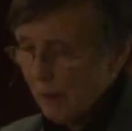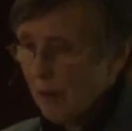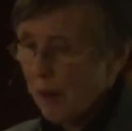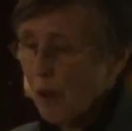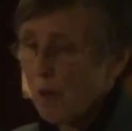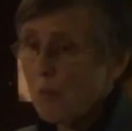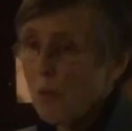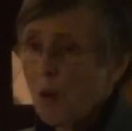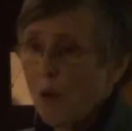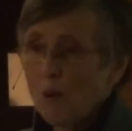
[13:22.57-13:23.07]

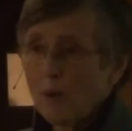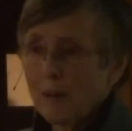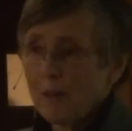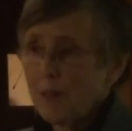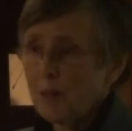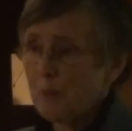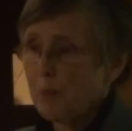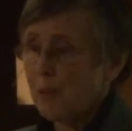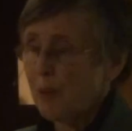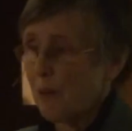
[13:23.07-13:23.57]
Come, Holy
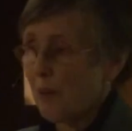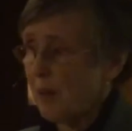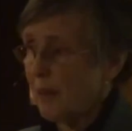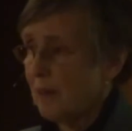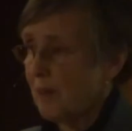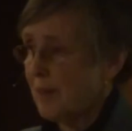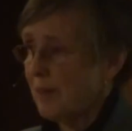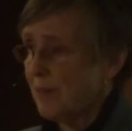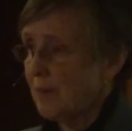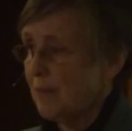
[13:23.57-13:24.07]
Spirit,
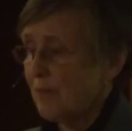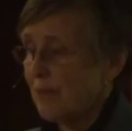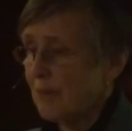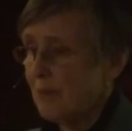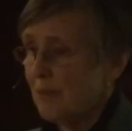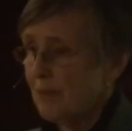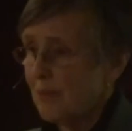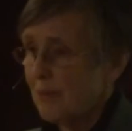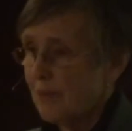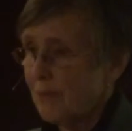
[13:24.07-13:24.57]

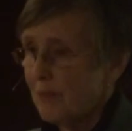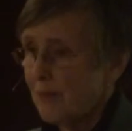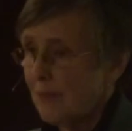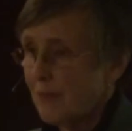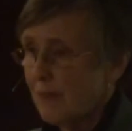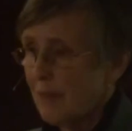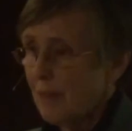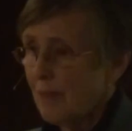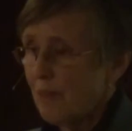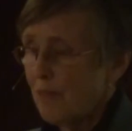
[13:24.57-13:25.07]

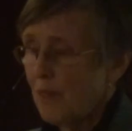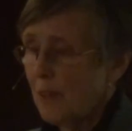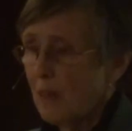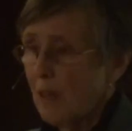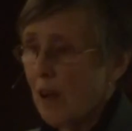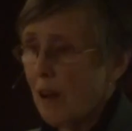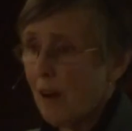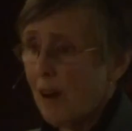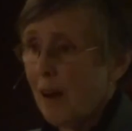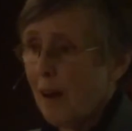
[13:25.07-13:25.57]
fill
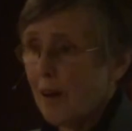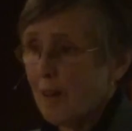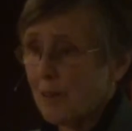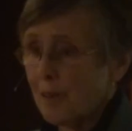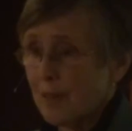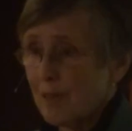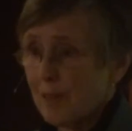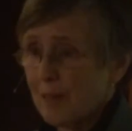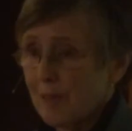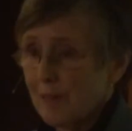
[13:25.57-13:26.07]
our
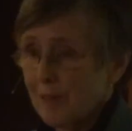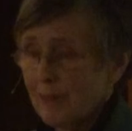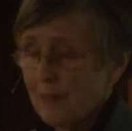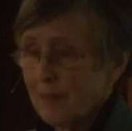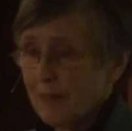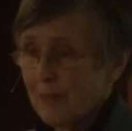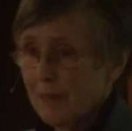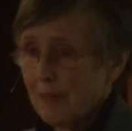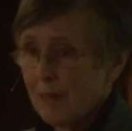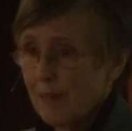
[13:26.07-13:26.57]
hearts,
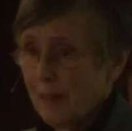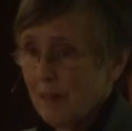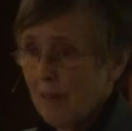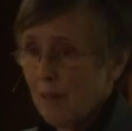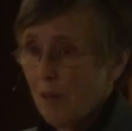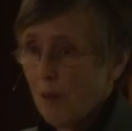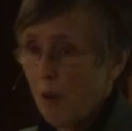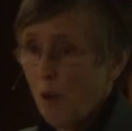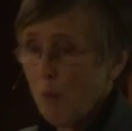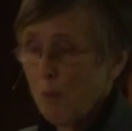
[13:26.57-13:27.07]

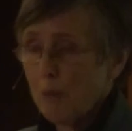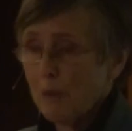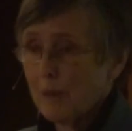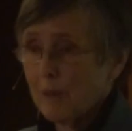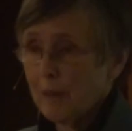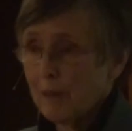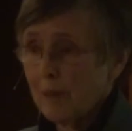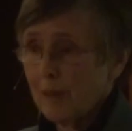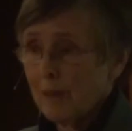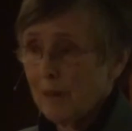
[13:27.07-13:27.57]
open
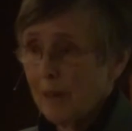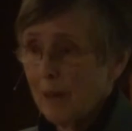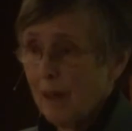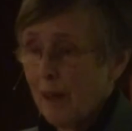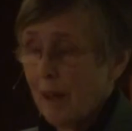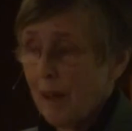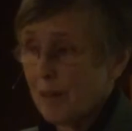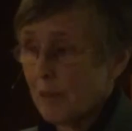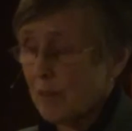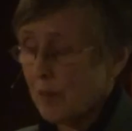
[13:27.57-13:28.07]

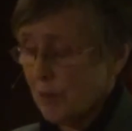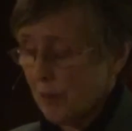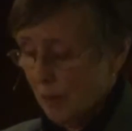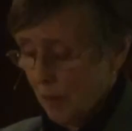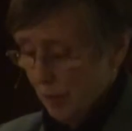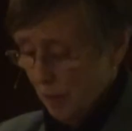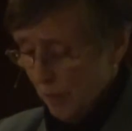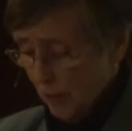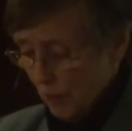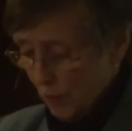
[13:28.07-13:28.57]
us
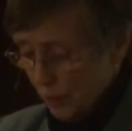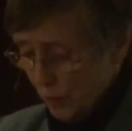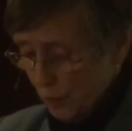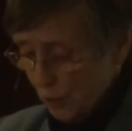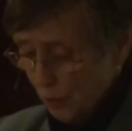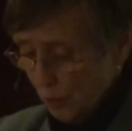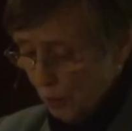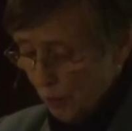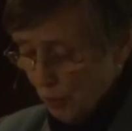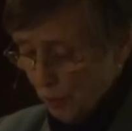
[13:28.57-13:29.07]

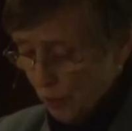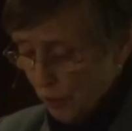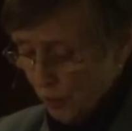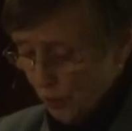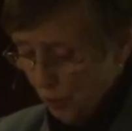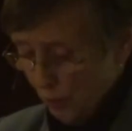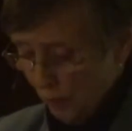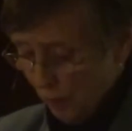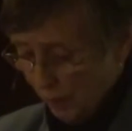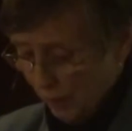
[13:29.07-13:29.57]
to your
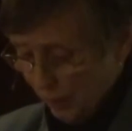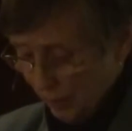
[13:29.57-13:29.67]
stirrings.